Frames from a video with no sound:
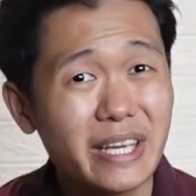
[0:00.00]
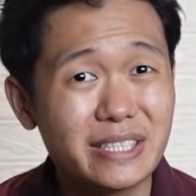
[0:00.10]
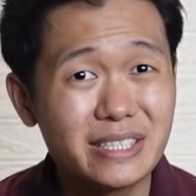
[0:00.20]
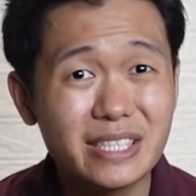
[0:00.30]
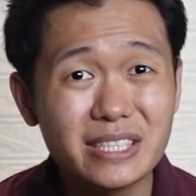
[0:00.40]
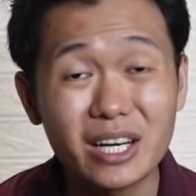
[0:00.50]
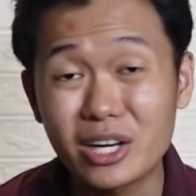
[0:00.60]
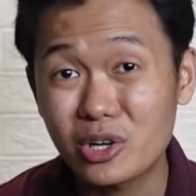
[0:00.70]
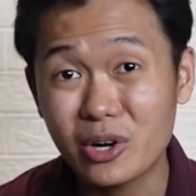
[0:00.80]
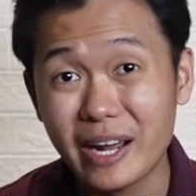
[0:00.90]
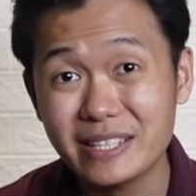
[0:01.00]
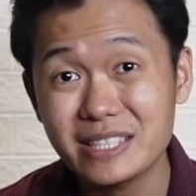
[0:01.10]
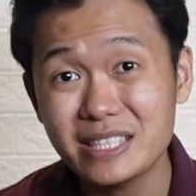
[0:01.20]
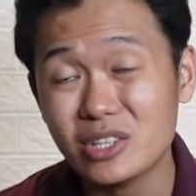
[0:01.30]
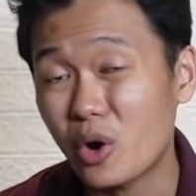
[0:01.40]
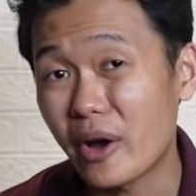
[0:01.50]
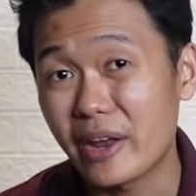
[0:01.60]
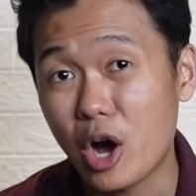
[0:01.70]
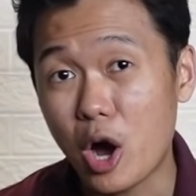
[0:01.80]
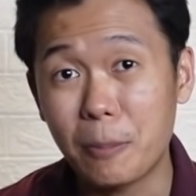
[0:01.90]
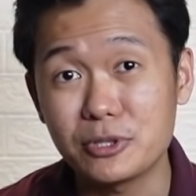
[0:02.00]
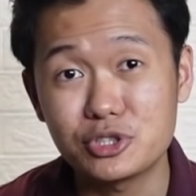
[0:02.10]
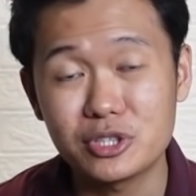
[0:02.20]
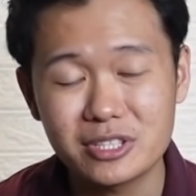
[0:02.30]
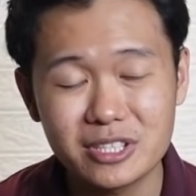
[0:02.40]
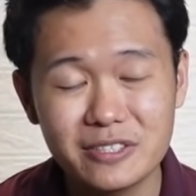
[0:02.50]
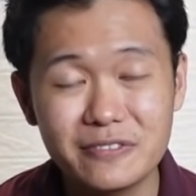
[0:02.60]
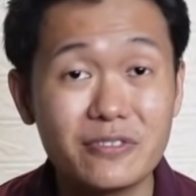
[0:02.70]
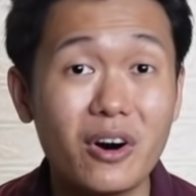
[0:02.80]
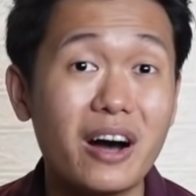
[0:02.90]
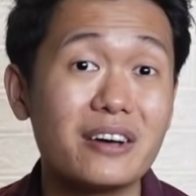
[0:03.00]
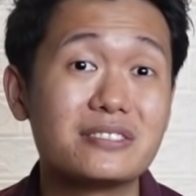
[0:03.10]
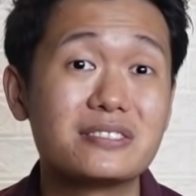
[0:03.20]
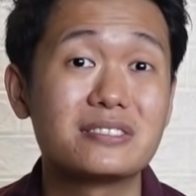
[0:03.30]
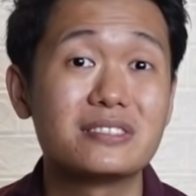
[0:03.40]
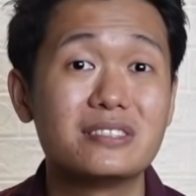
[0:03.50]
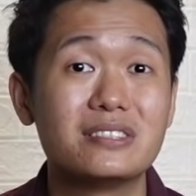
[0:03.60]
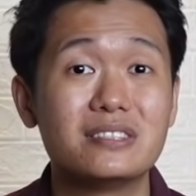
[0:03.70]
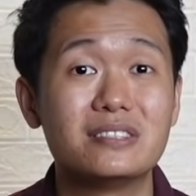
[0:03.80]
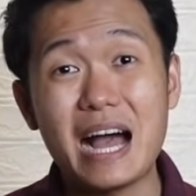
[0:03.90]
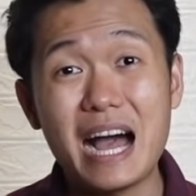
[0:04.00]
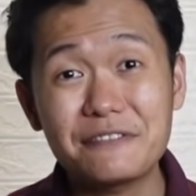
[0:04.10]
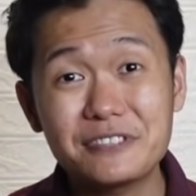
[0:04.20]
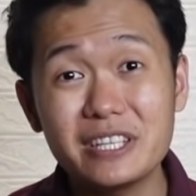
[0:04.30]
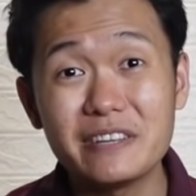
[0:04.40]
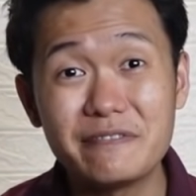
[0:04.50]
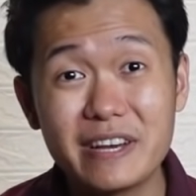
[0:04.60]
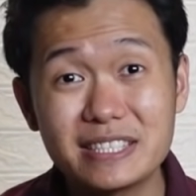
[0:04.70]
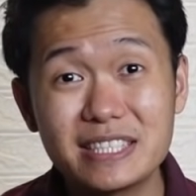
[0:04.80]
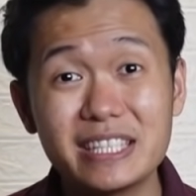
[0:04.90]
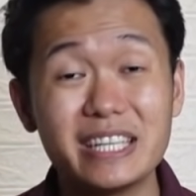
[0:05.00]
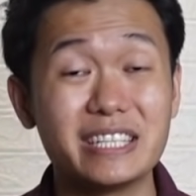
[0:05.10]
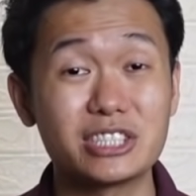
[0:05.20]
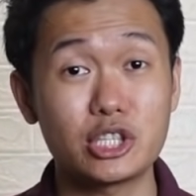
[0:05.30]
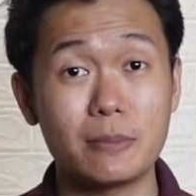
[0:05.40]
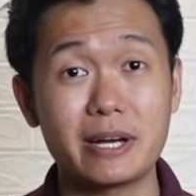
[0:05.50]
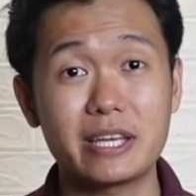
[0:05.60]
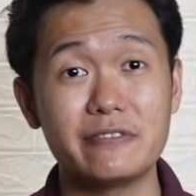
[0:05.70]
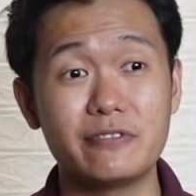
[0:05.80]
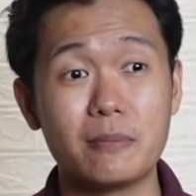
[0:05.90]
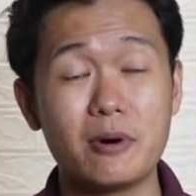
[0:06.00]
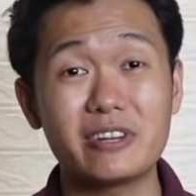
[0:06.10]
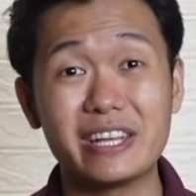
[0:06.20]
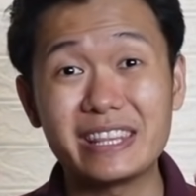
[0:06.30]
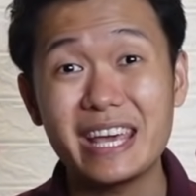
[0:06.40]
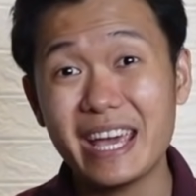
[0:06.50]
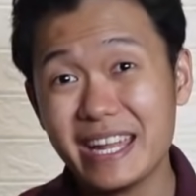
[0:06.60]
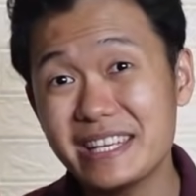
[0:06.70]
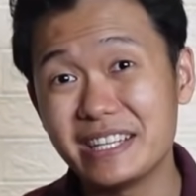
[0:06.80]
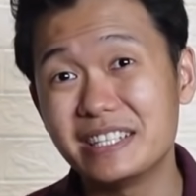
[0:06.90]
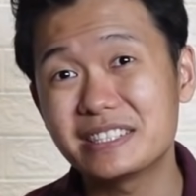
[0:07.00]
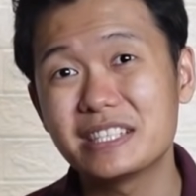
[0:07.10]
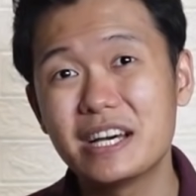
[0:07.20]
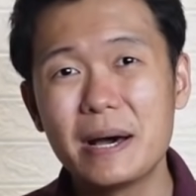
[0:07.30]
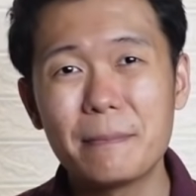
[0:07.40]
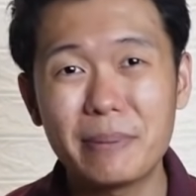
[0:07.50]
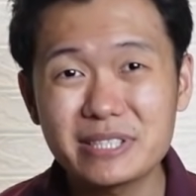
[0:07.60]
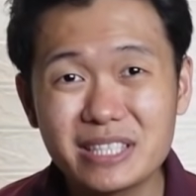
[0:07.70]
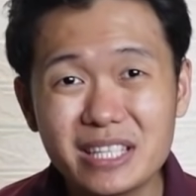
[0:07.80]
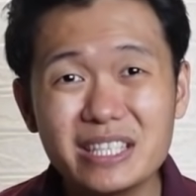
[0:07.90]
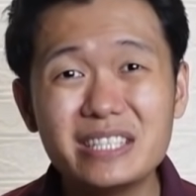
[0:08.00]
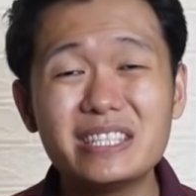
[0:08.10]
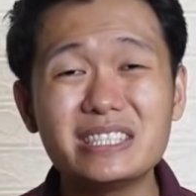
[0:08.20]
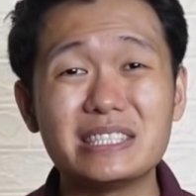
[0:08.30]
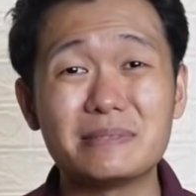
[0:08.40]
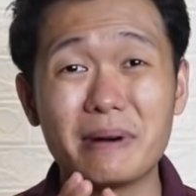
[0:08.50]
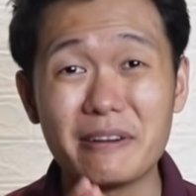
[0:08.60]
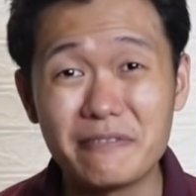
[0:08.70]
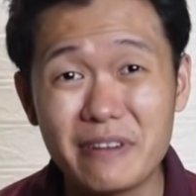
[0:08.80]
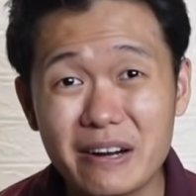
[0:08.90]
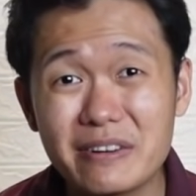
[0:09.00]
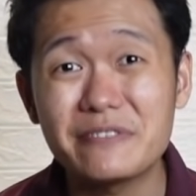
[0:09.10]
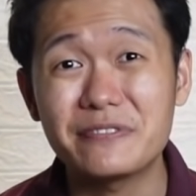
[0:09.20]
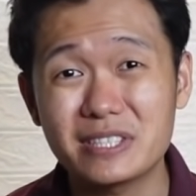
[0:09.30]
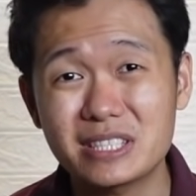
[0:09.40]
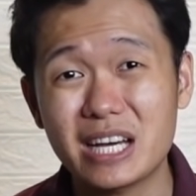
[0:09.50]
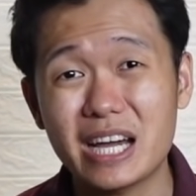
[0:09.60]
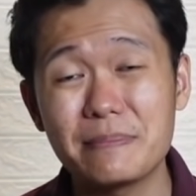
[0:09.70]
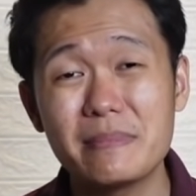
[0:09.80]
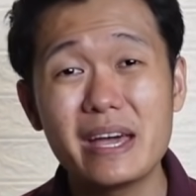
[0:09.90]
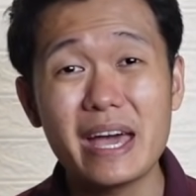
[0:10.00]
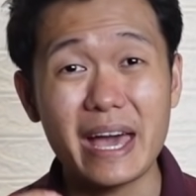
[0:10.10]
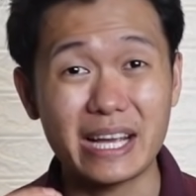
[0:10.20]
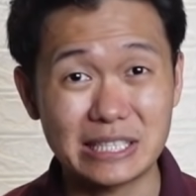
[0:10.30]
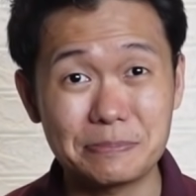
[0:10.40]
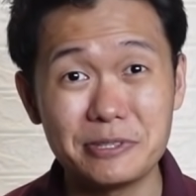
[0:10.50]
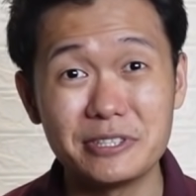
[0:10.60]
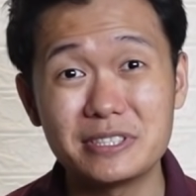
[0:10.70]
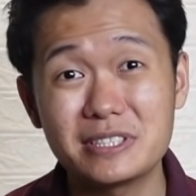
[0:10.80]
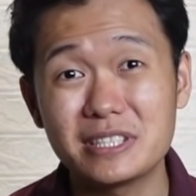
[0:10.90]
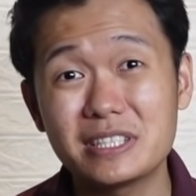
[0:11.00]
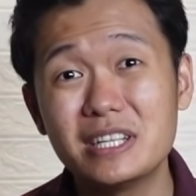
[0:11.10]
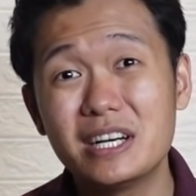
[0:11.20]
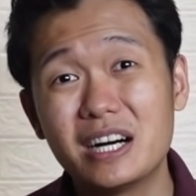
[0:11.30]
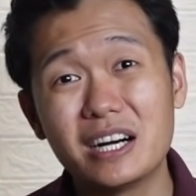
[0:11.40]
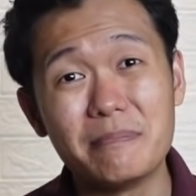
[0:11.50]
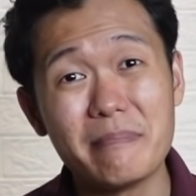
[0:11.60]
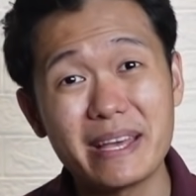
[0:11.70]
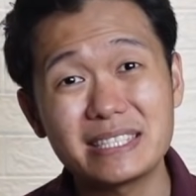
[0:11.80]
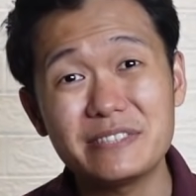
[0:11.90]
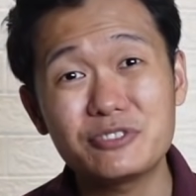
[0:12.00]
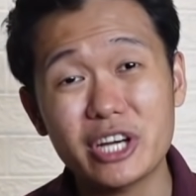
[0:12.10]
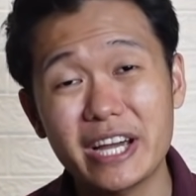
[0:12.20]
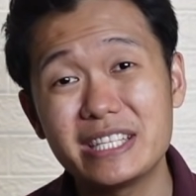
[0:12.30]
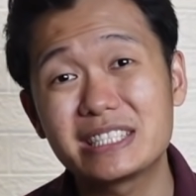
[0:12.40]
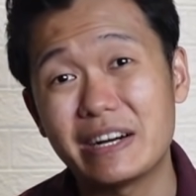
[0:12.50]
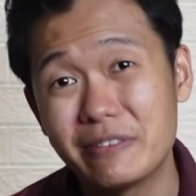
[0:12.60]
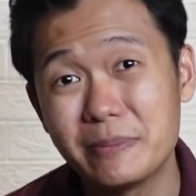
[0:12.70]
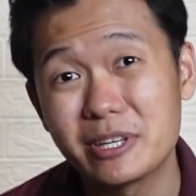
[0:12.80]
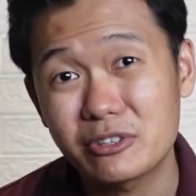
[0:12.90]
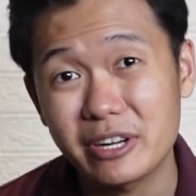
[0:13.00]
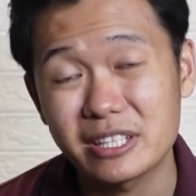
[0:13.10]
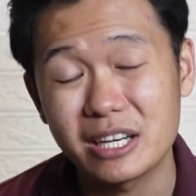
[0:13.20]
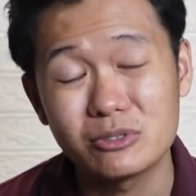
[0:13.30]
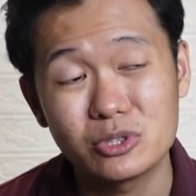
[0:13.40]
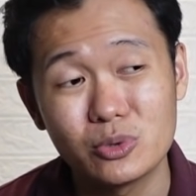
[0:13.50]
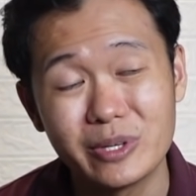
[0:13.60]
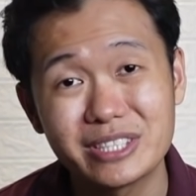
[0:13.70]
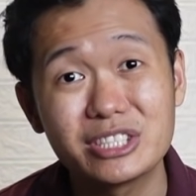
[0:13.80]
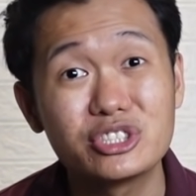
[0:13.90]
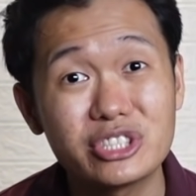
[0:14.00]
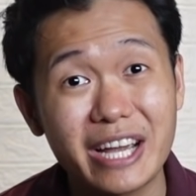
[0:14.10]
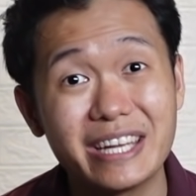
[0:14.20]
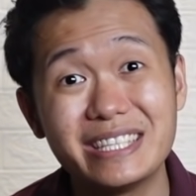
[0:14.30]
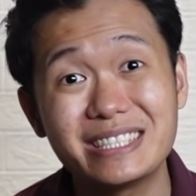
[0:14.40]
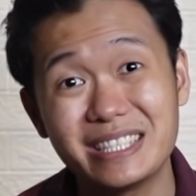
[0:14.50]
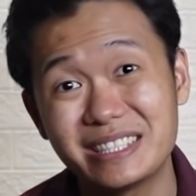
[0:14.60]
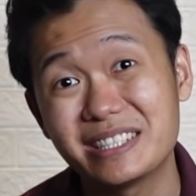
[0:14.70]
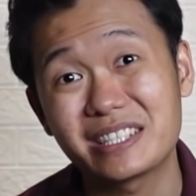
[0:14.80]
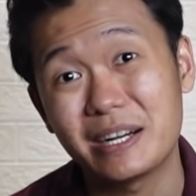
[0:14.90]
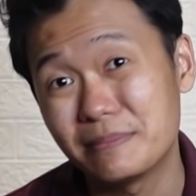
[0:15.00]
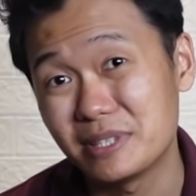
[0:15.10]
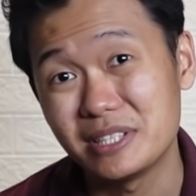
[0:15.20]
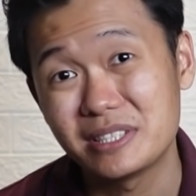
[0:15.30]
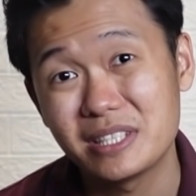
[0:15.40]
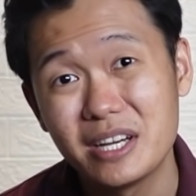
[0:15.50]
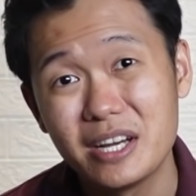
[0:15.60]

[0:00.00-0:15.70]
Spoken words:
is this a crisis or an opportunity for us? After investing in the stock market for more than 10 years, personally, this is my very first time experiencing a massive Chinese government crackdown towards Chinese listed companies.